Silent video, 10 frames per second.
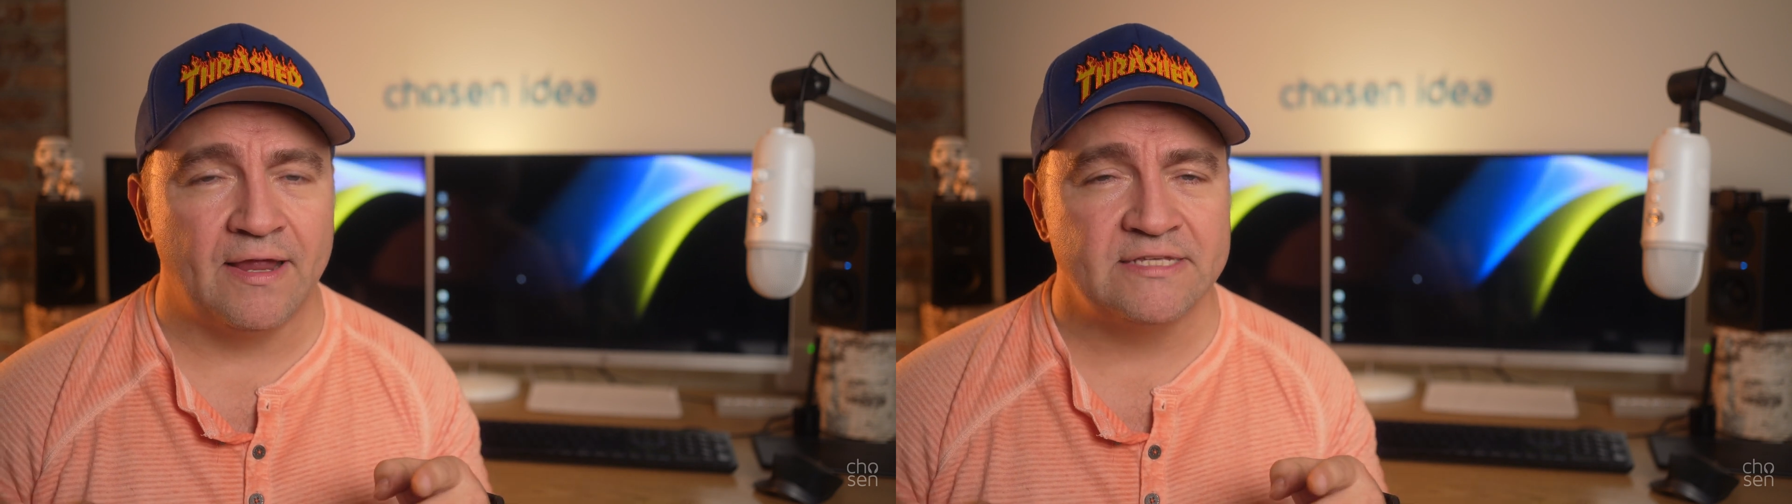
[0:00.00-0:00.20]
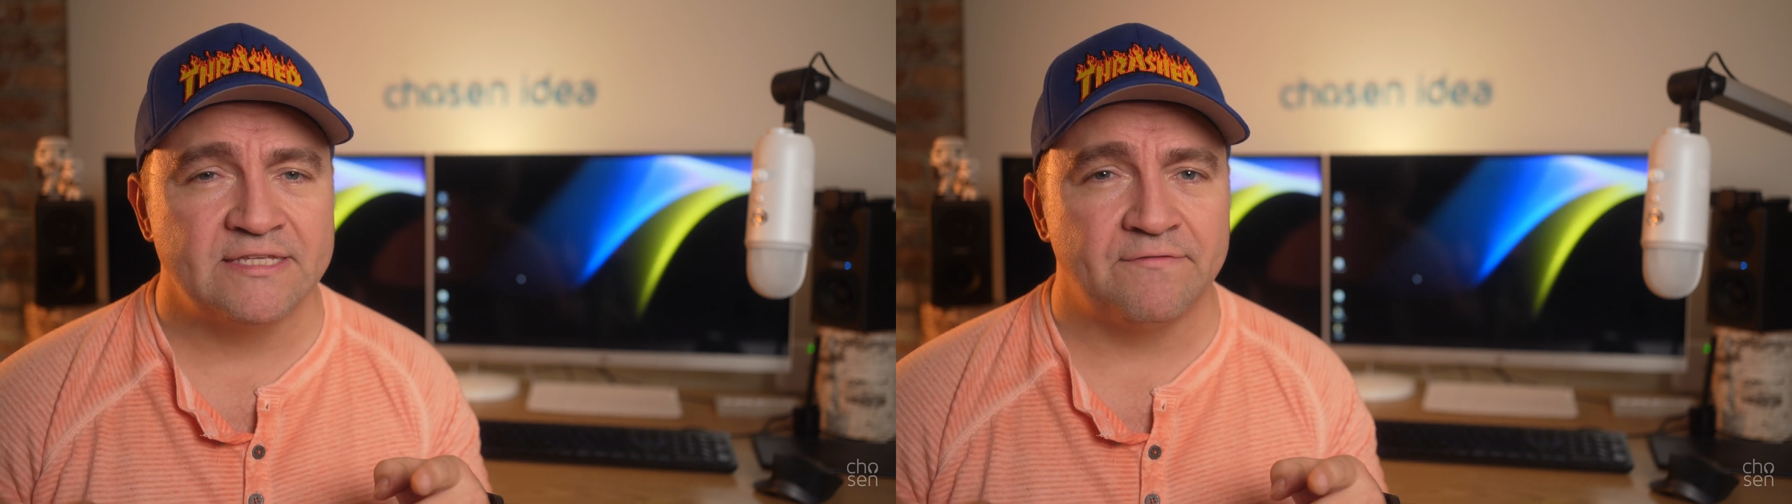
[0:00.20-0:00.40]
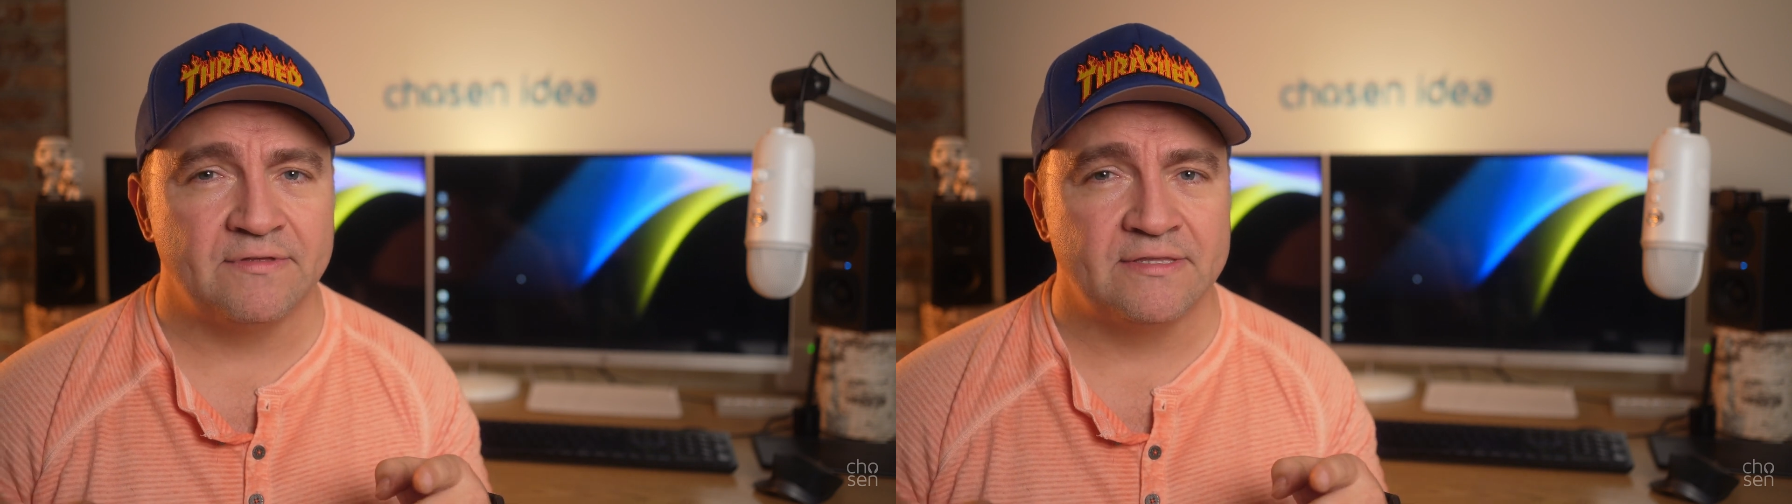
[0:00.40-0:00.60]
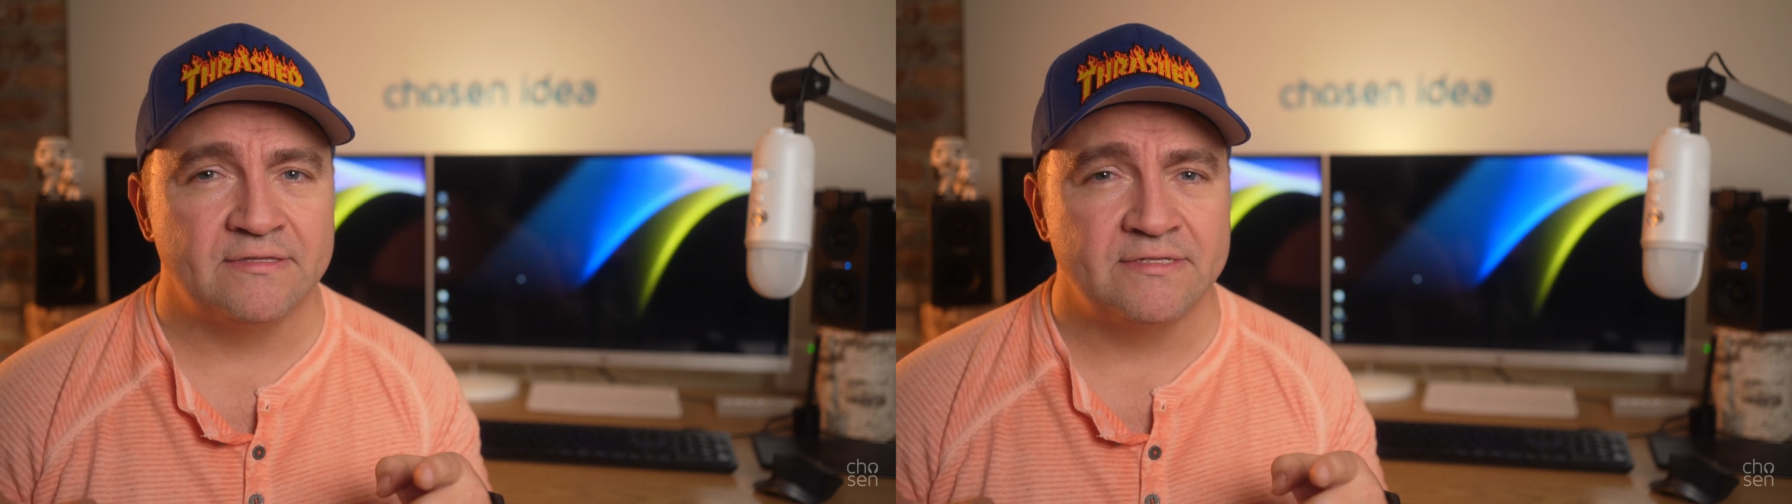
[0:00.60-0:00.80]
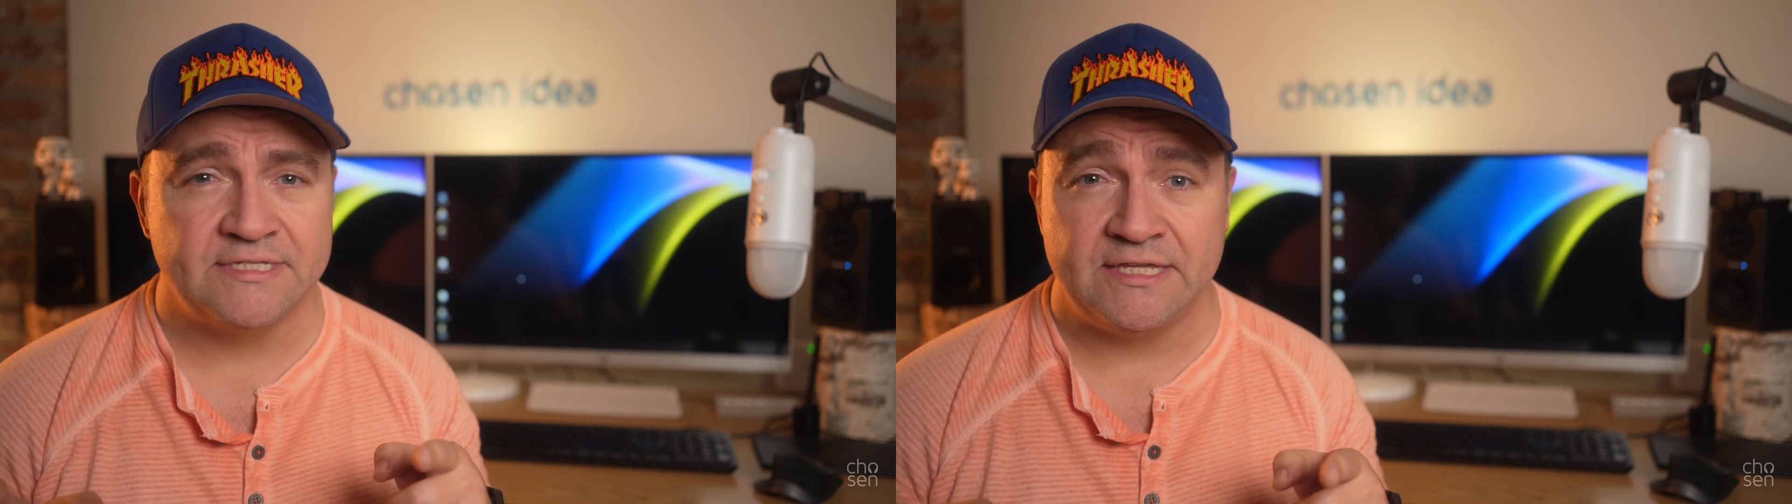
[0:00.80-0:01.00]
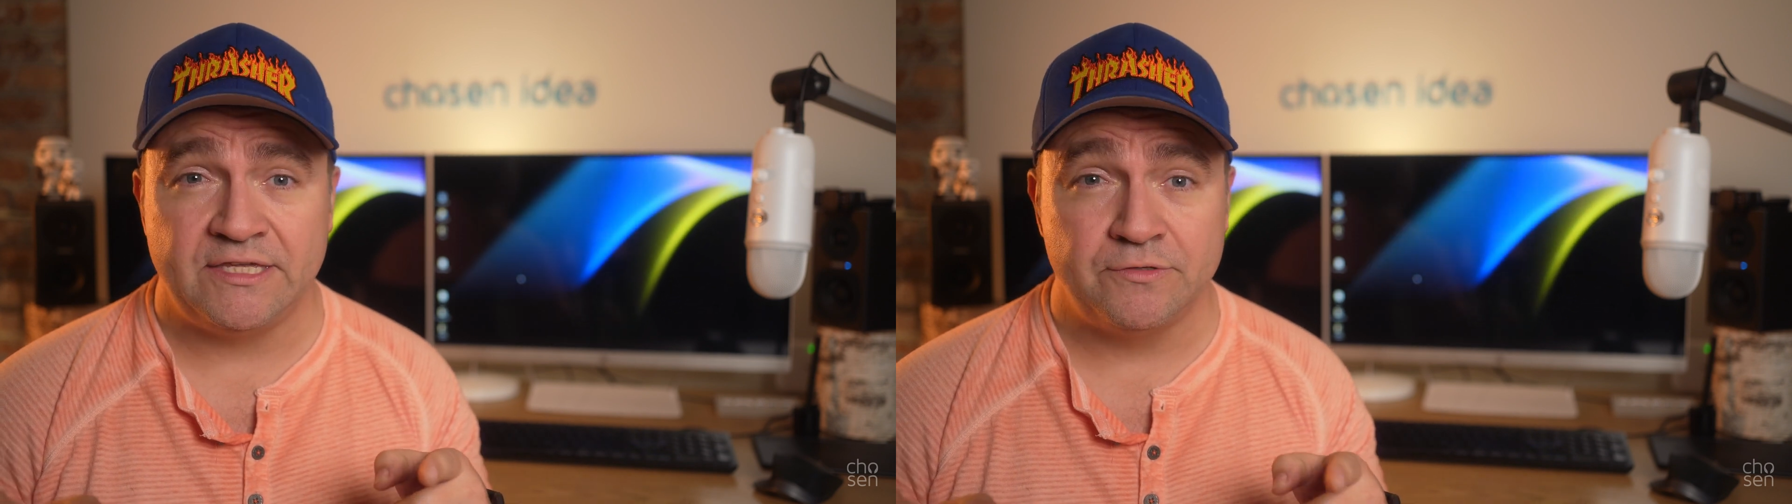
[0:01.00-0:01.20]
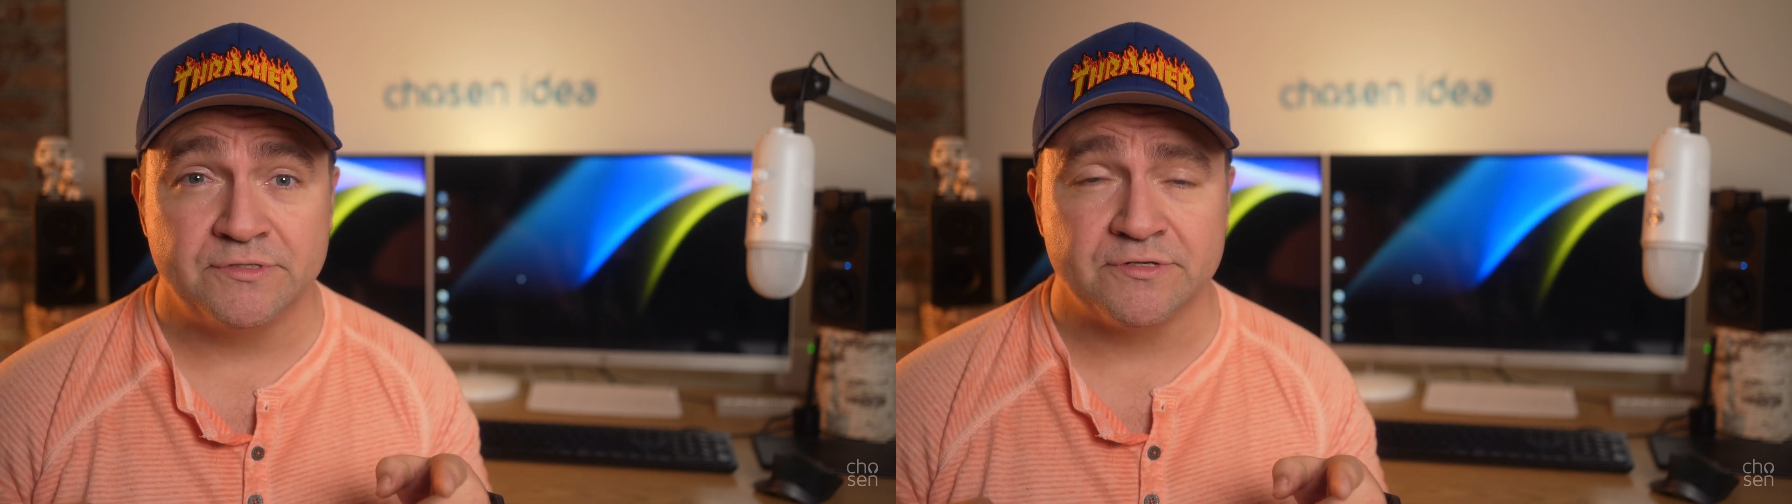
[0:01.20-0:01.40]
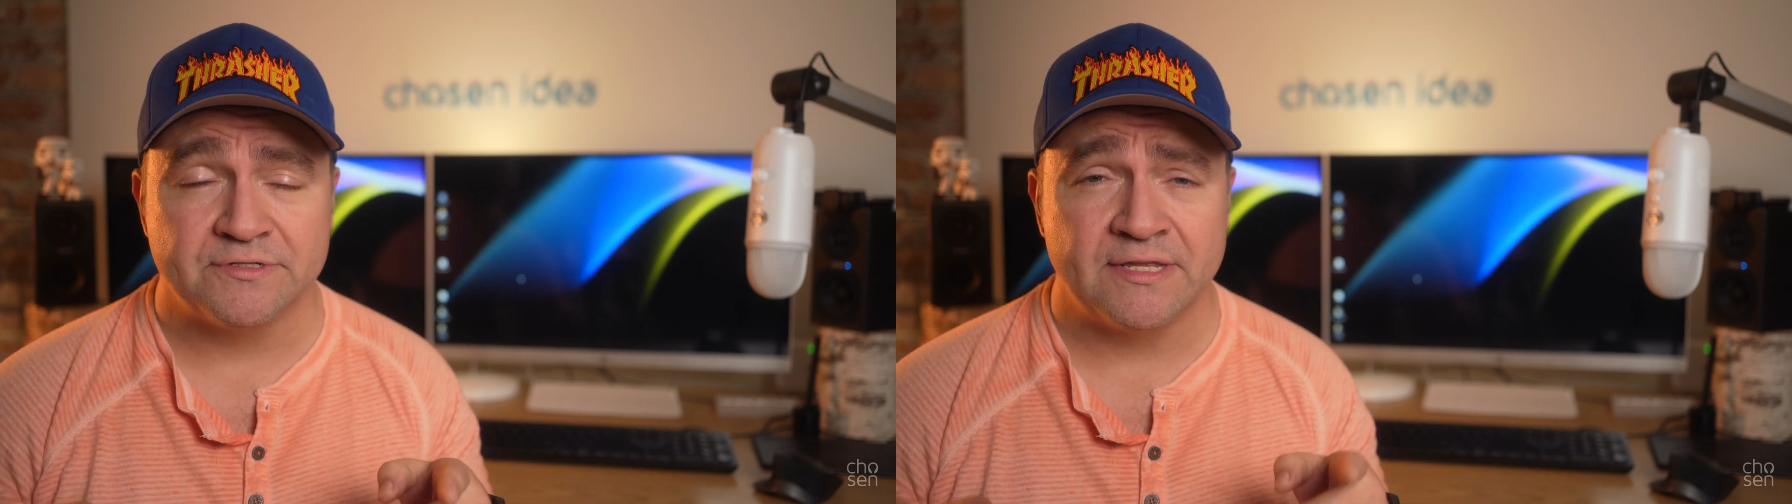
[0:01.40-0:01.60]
A7C users.